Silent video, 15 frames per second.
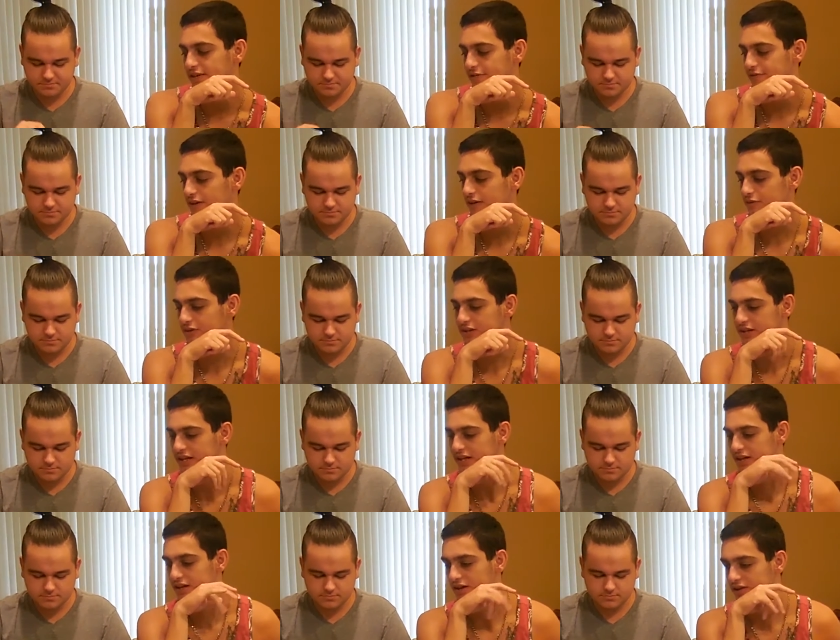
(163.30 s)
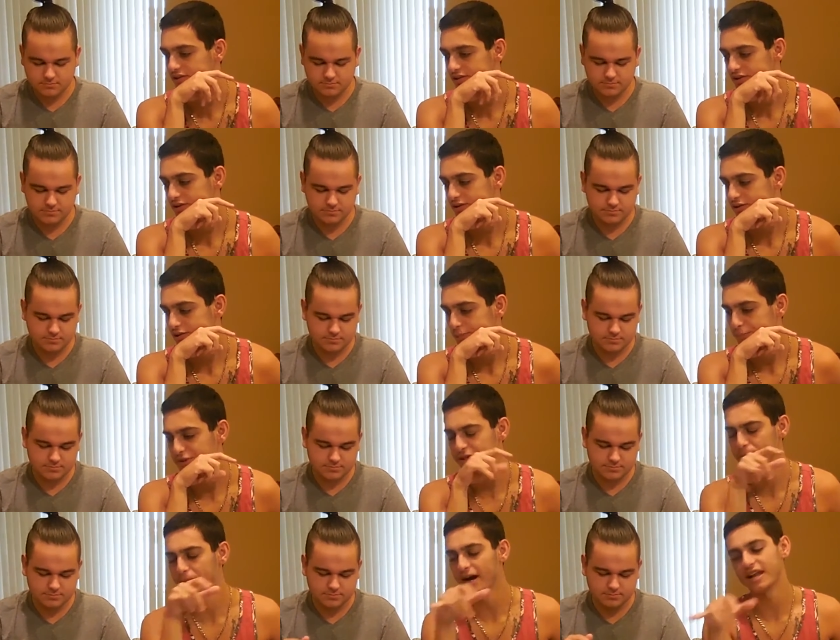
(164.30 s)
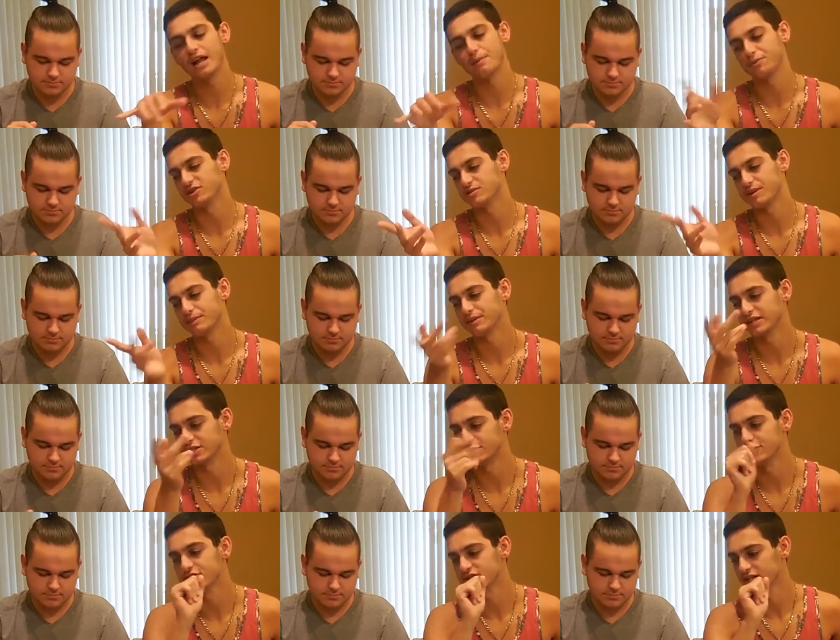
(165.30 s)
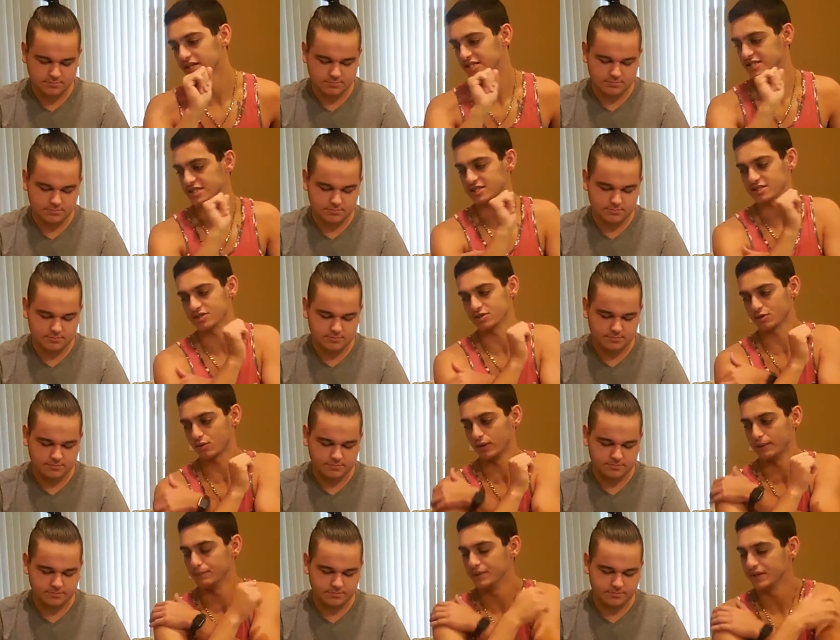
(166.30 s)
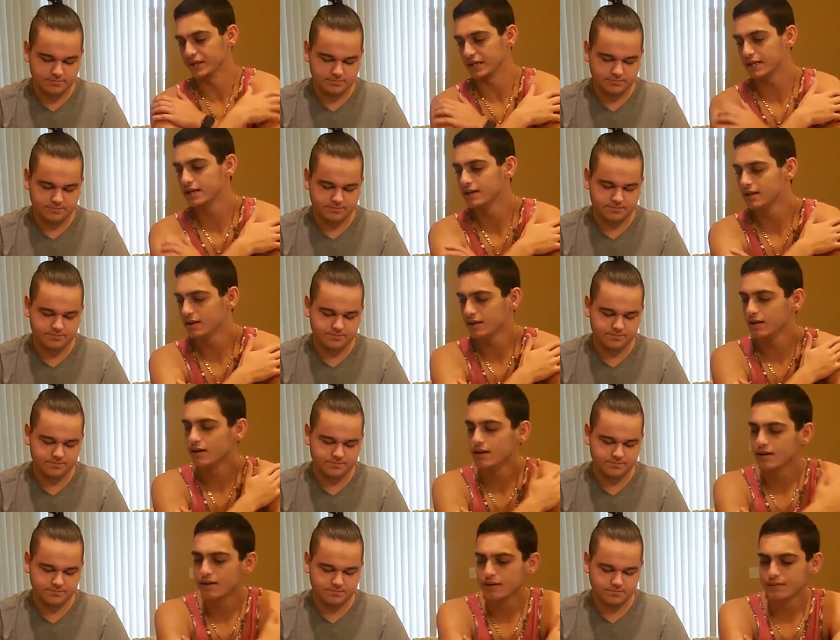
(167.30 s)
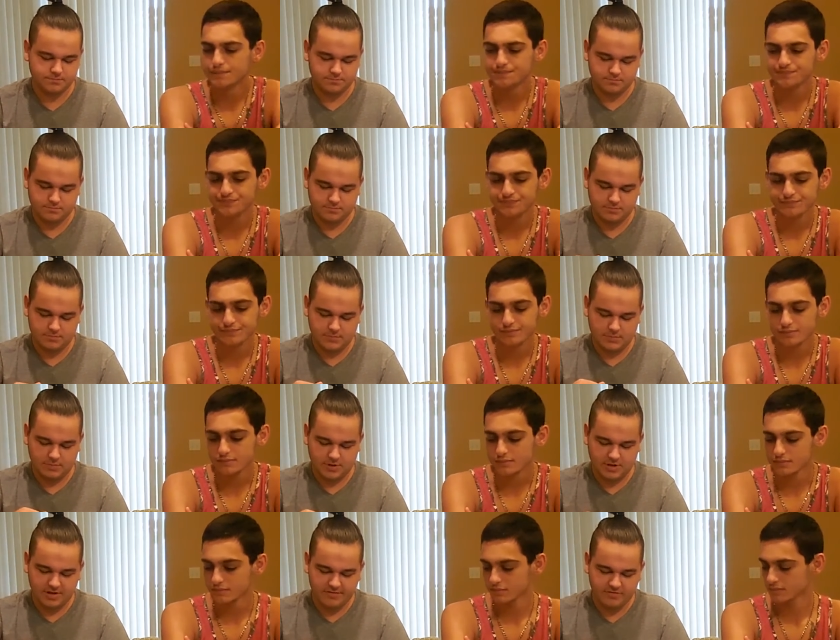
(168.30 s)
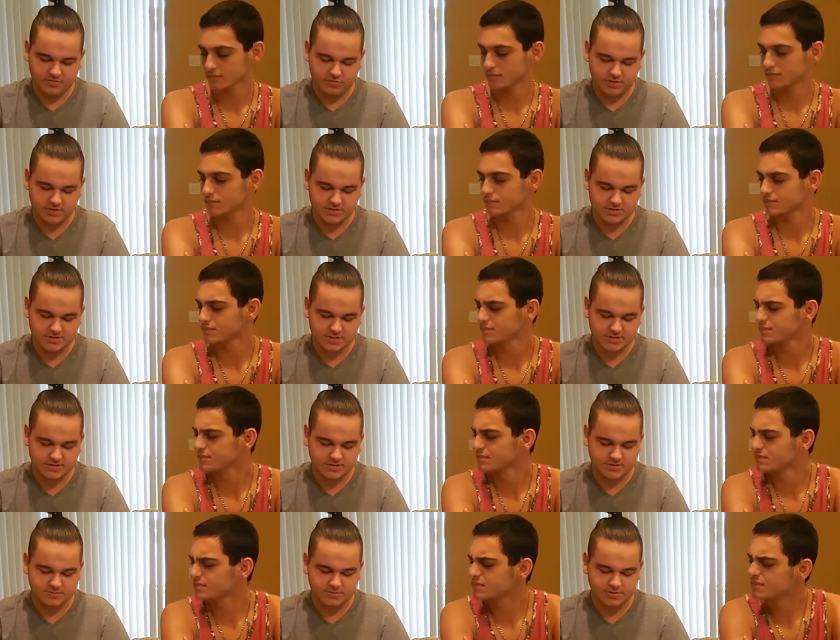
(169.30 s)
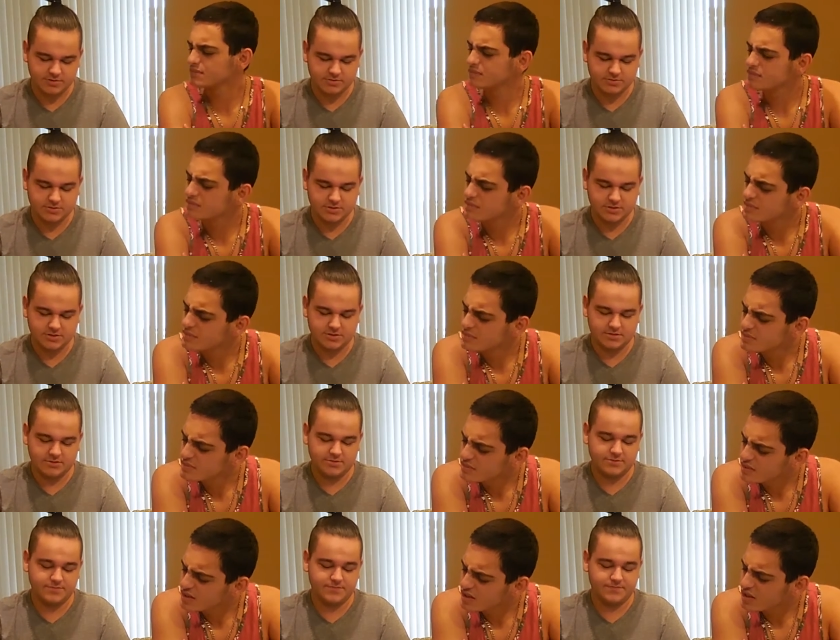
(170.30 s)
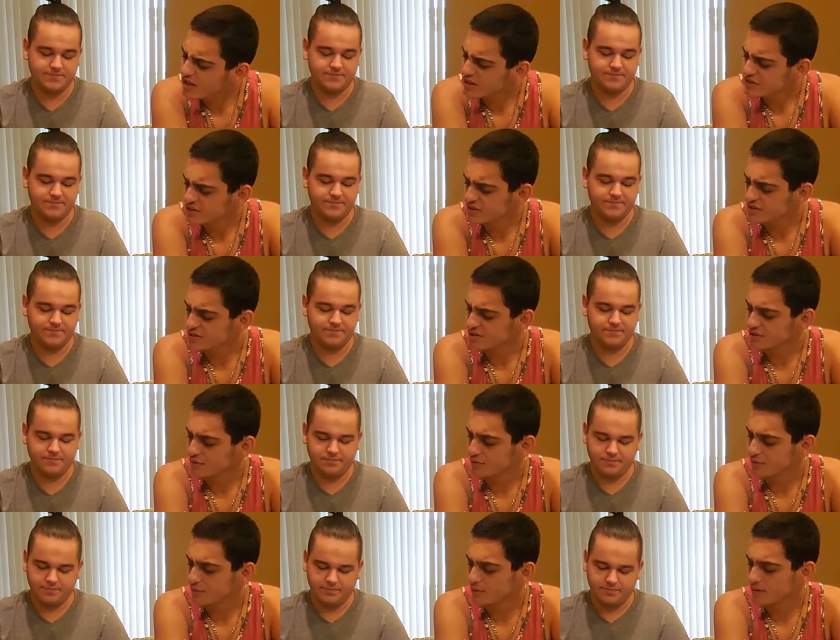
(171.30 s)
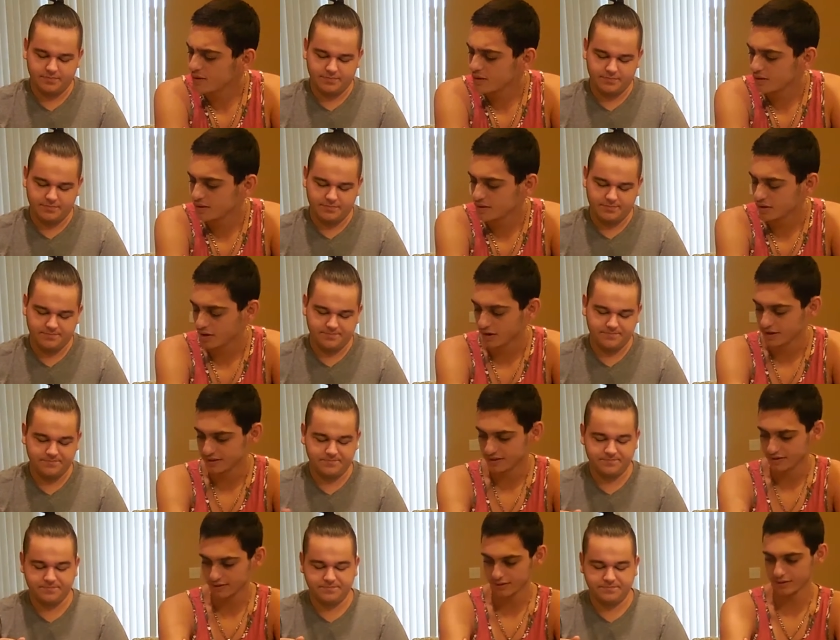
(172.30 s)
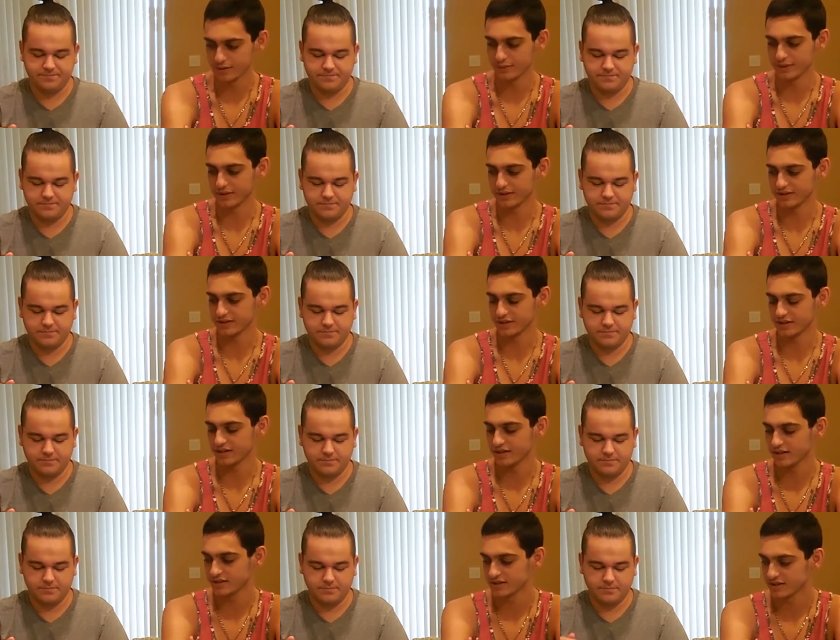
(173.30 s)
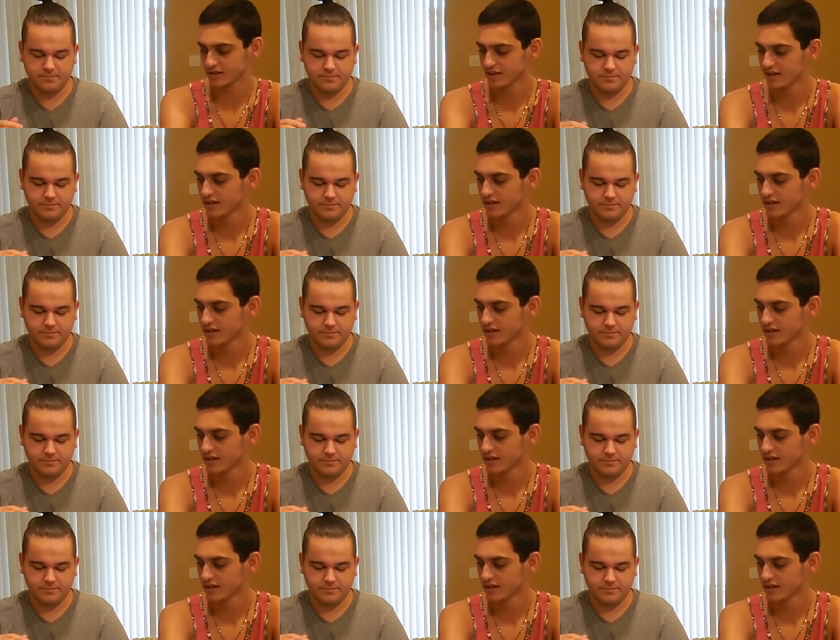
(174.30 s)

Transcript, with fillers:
Speaker 1: of everything. But the pineapples maybe like two slices because they're quite big.
Speaker 2: I mean, I have three slices of pickles right there.
Speaker 1: All right, so then just do four. All right, there, there we go. That's good. That's good.